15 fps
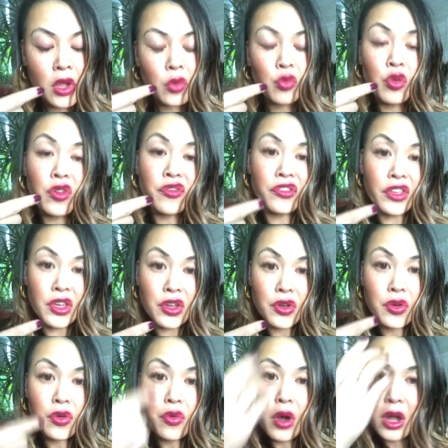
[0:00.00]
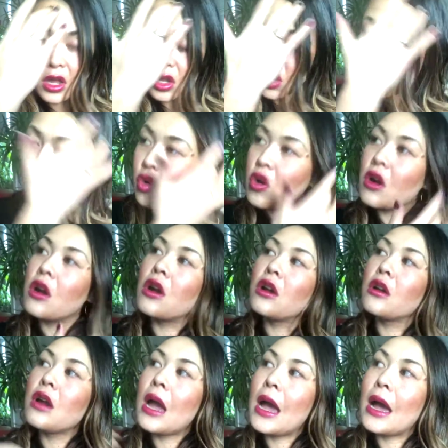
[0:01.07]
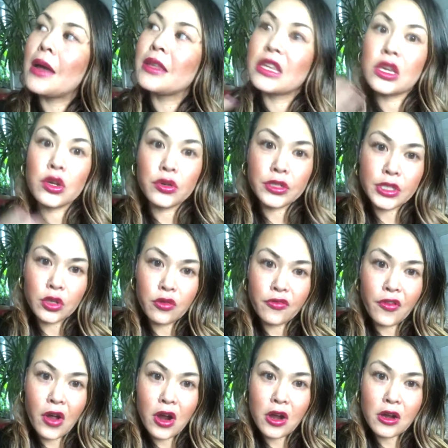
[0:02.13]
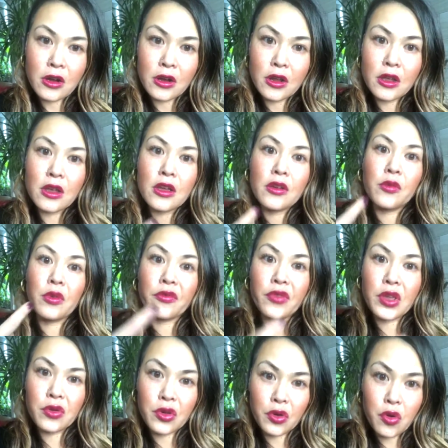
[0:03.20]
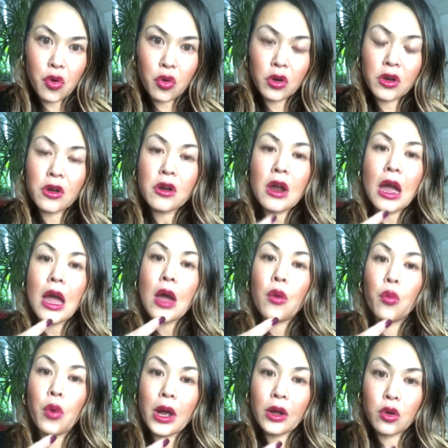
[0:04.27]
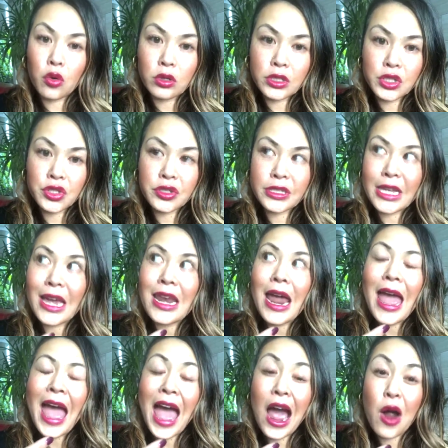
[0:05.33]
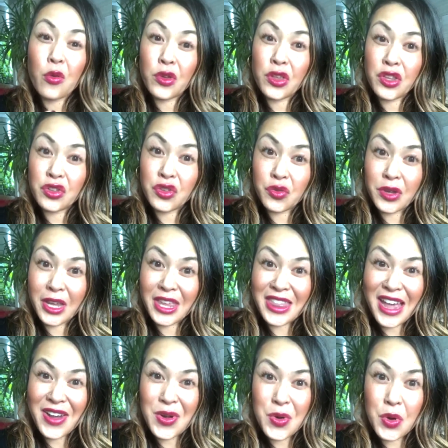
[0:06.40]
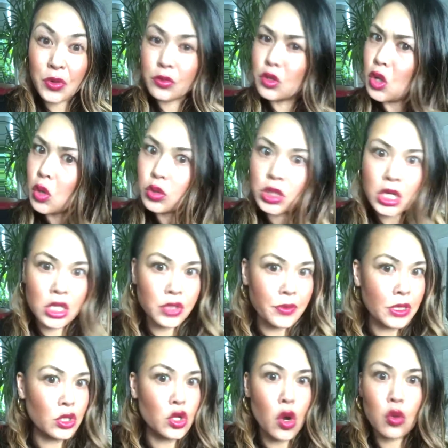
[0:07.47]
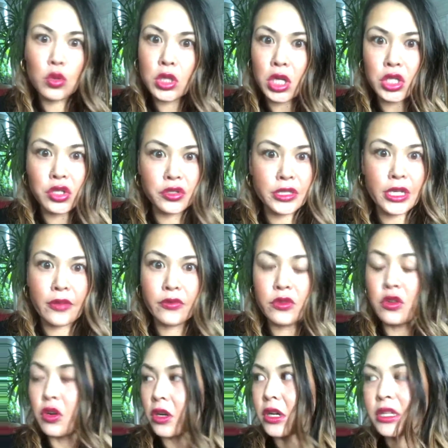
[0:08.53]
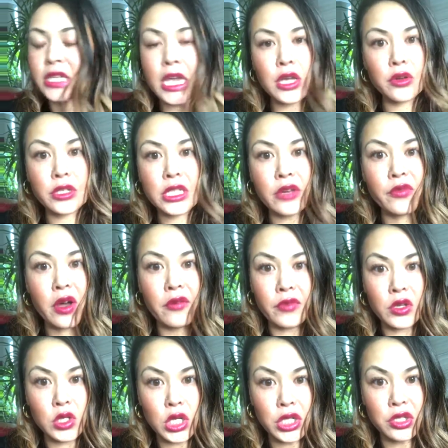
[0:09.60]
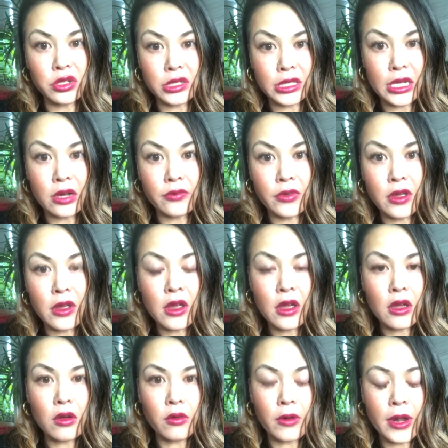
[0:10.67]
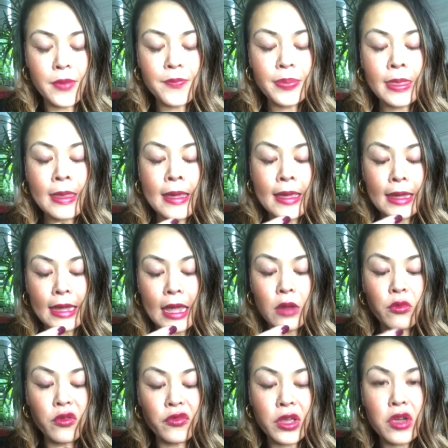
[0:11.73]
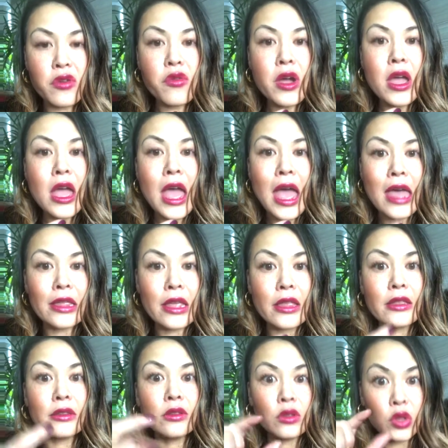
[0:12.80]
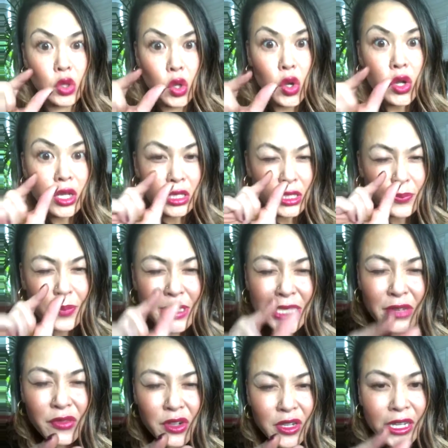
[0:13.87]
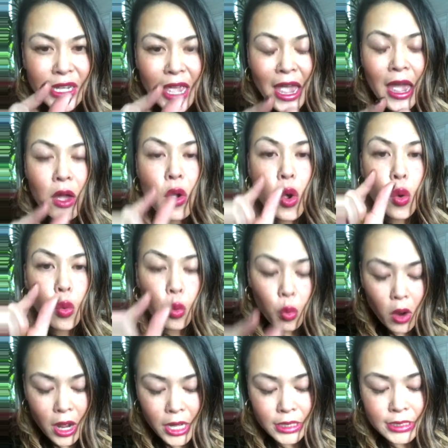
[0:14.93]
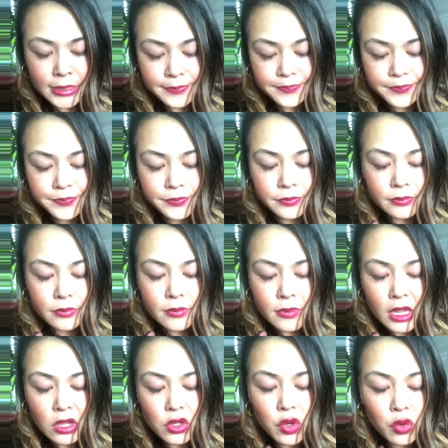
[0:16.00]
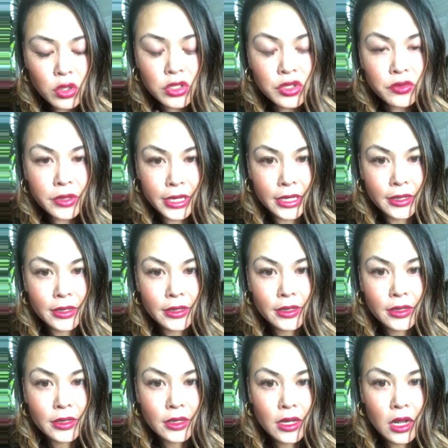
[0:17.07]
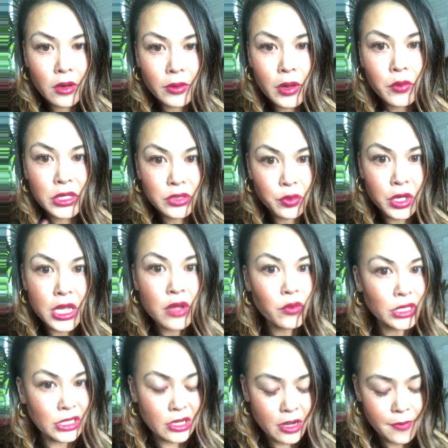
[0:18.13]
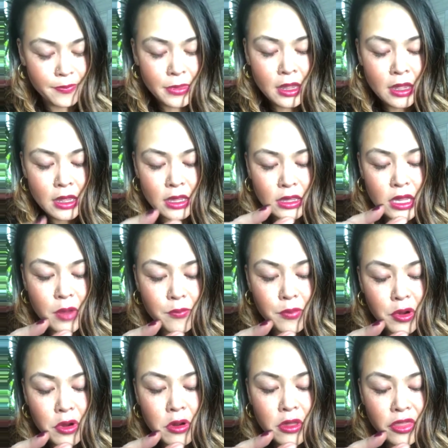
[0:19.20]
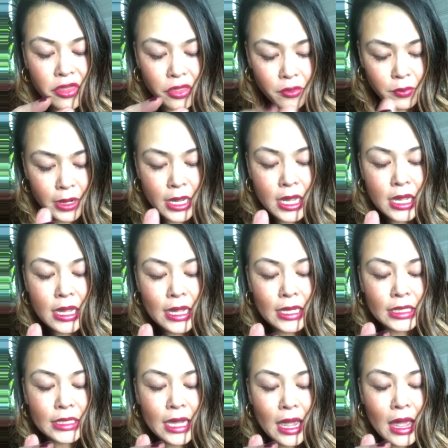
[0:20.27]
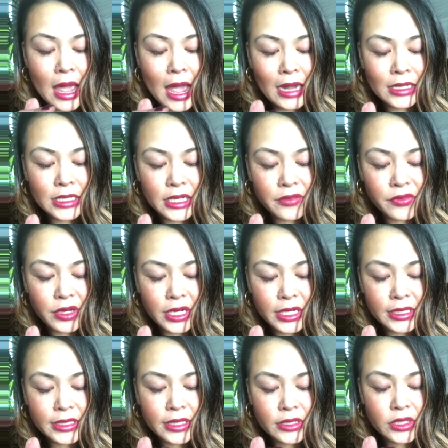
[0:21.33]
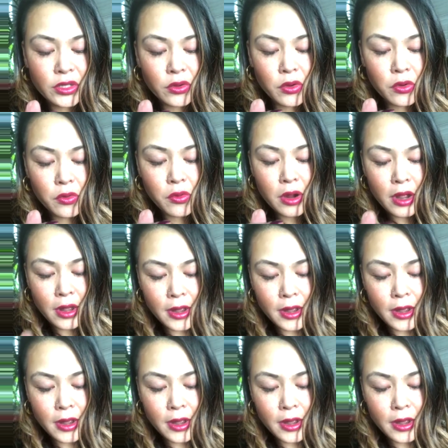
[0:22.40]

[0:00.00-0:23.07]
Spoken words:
review your year so far. Review your quarter. What goal did you set? How are you doing in that goal? No judgment. Don't judge yourself. You're going to take yourself out if you judge yourself. All right. Okay. Review. And then look specifically at what you're doing. All right. What's working, what's not. Number 3 is activities. So,